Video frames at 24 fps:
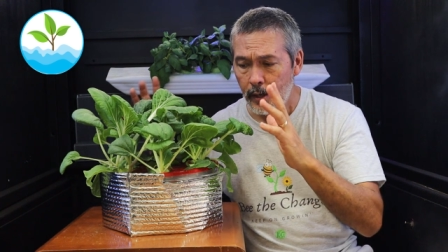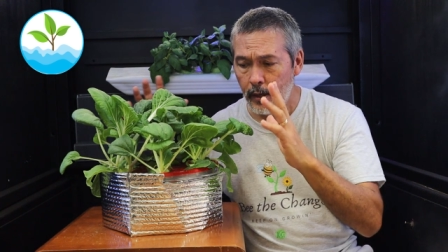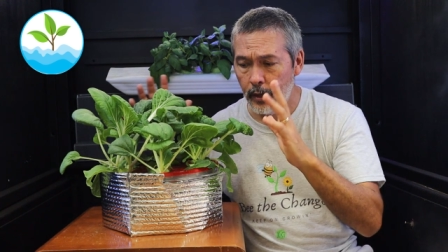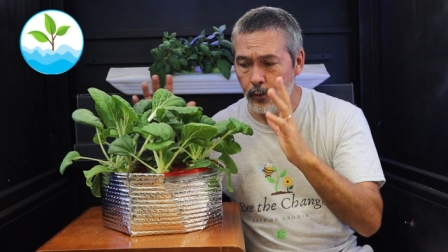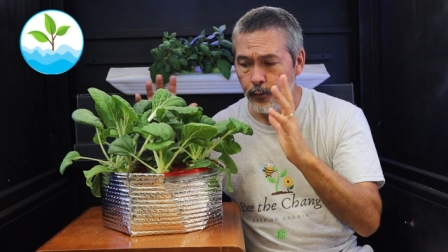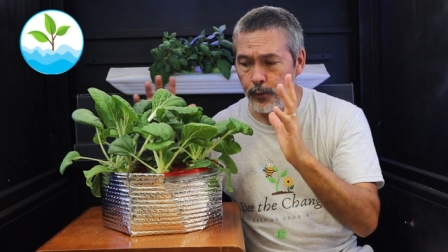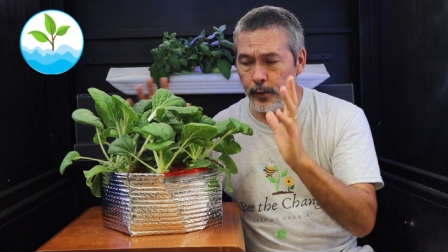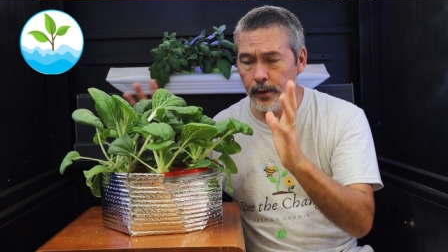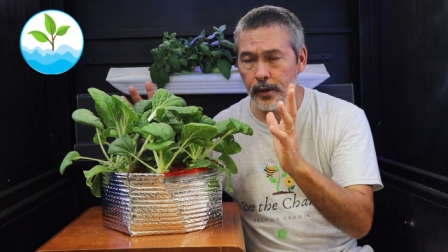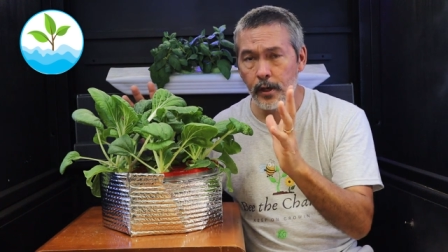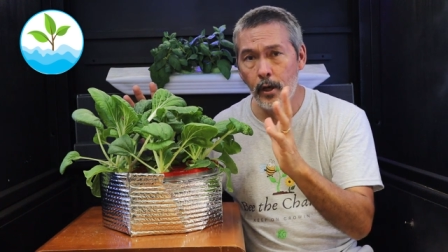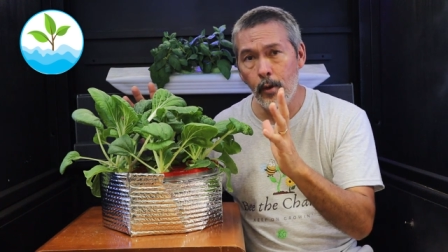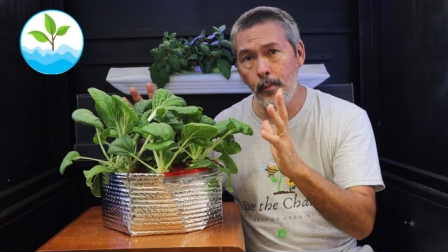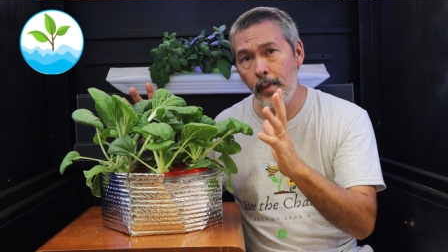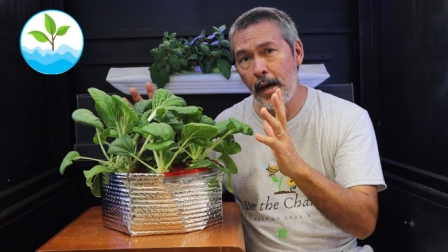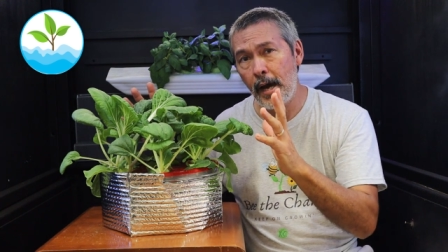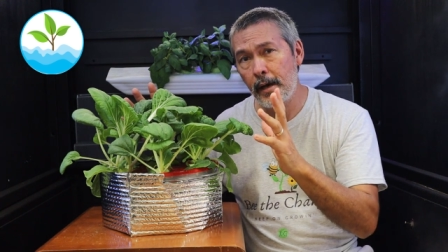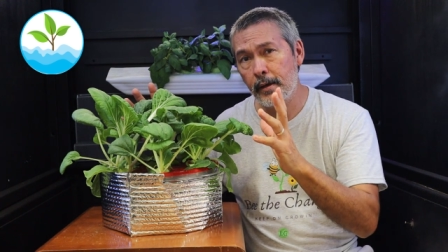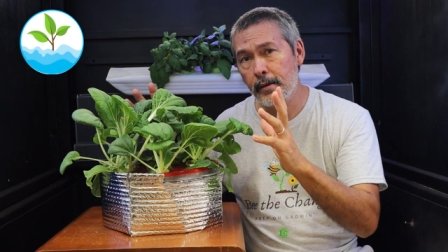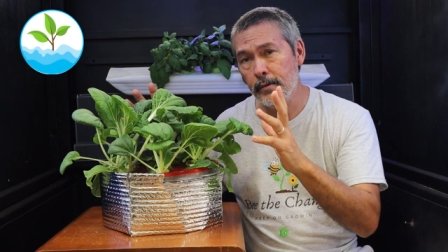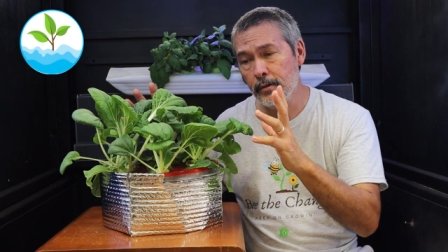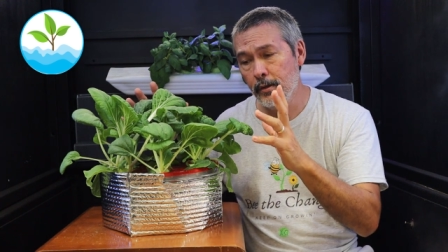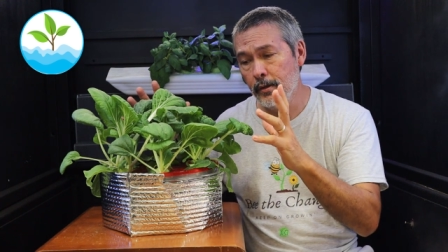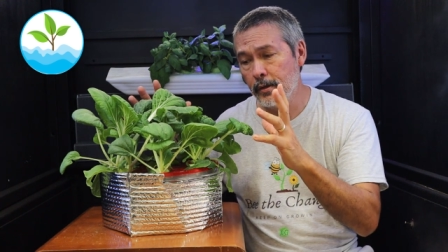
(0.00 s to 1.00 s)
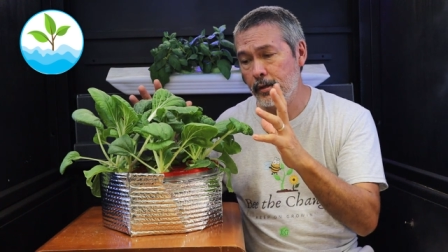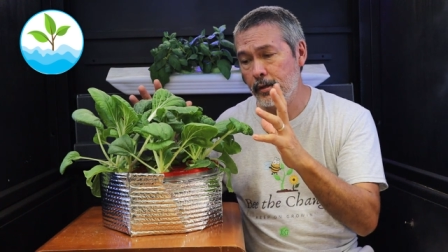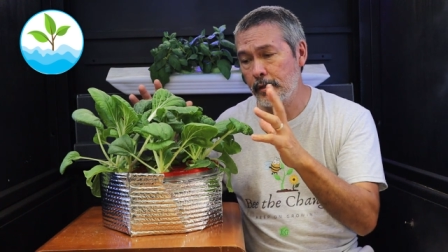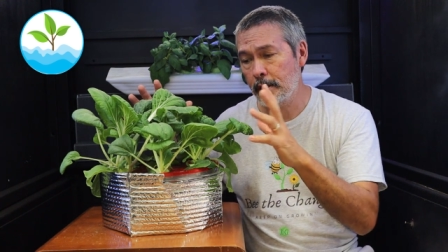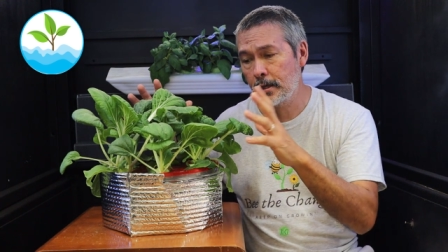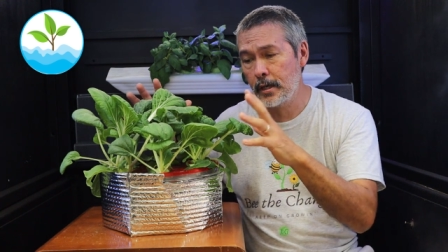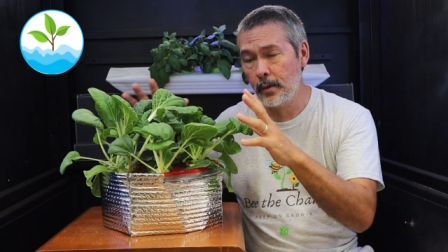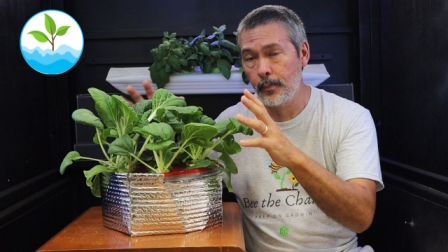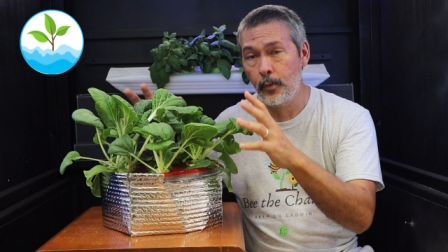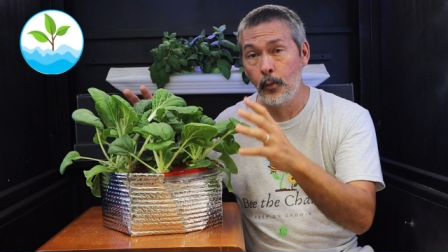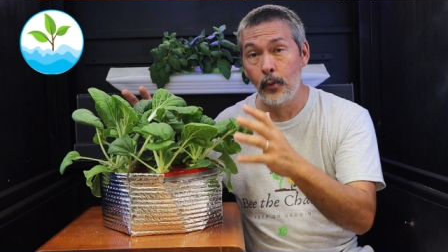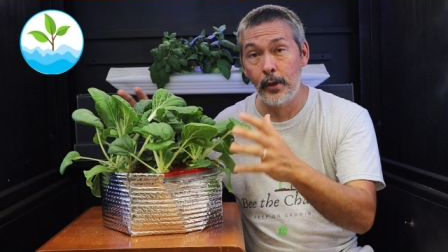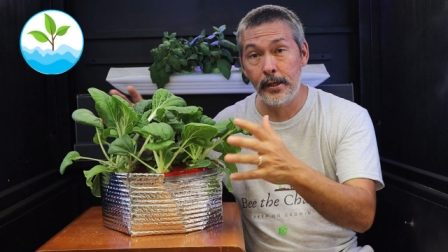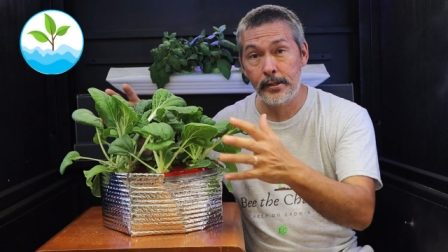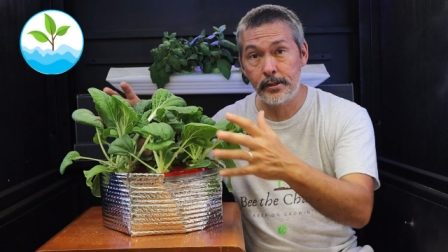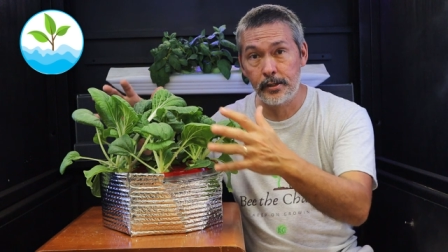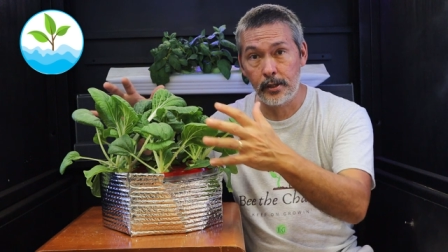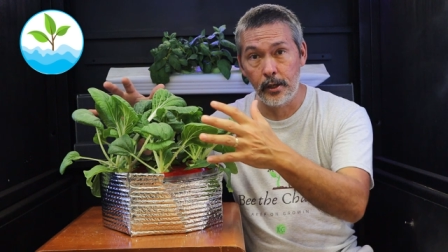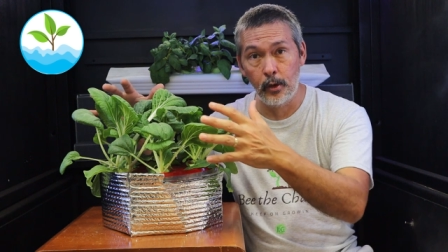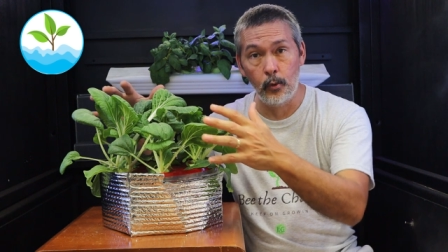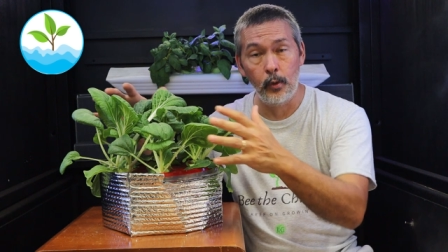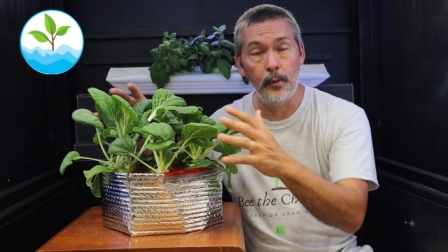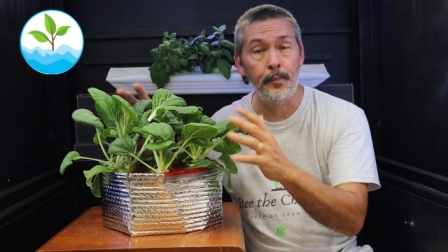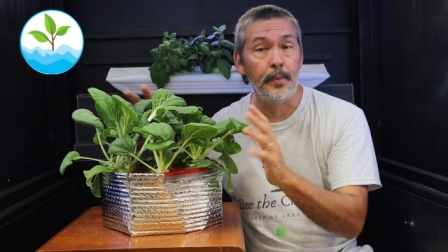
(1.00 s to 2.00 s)
If you go back and look a couple weeks
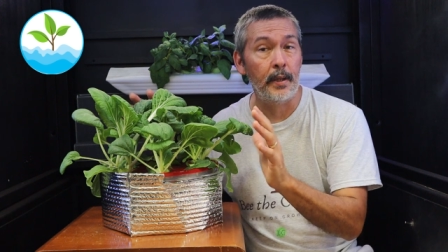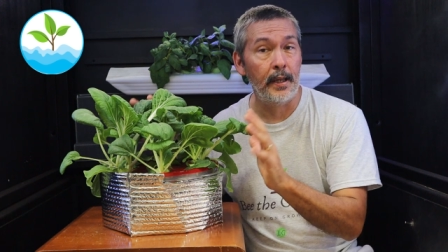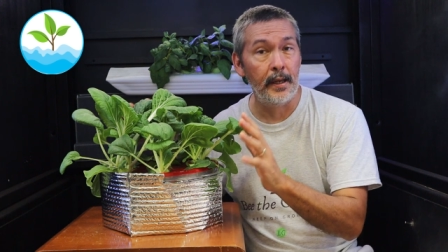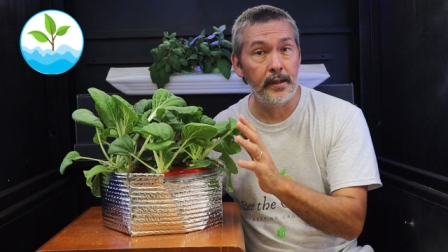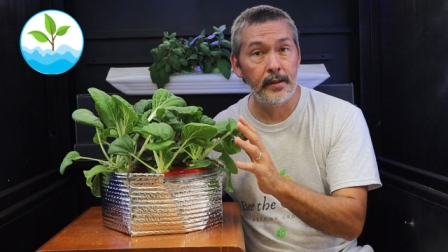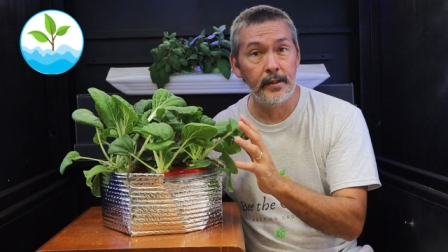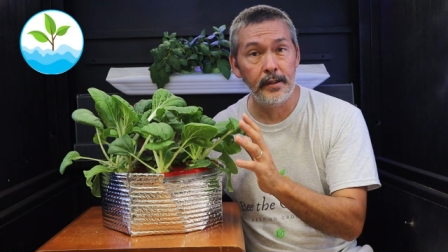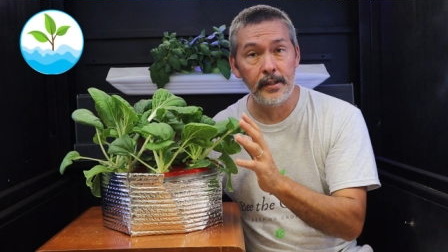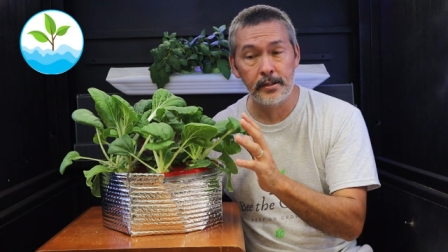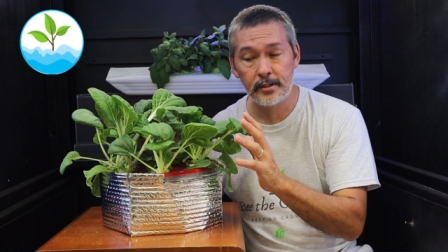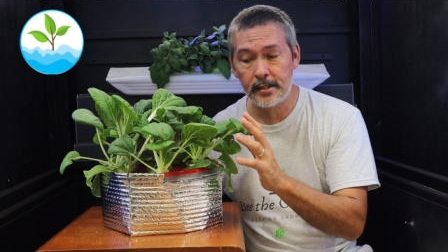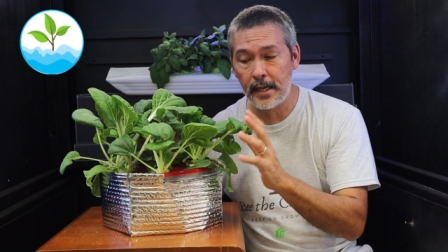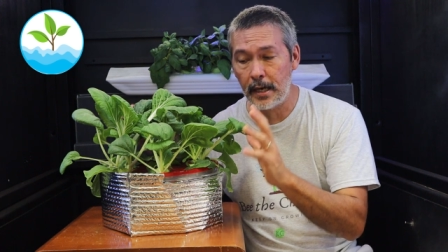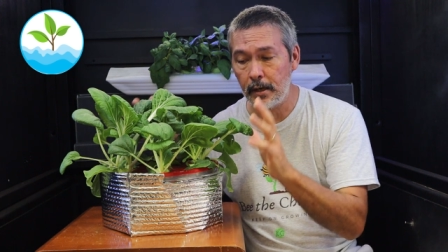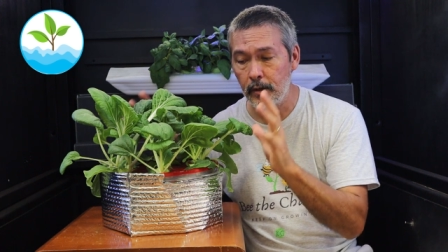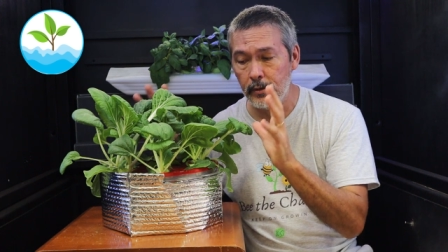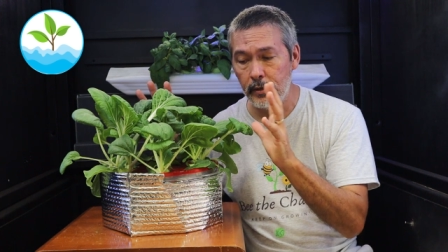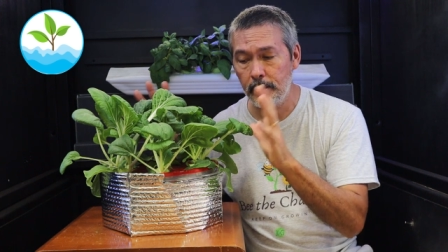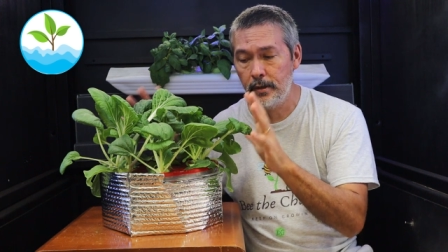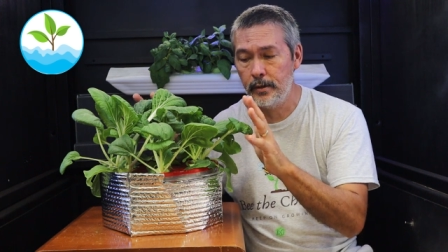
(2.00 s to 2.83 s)
ago, we planted this out,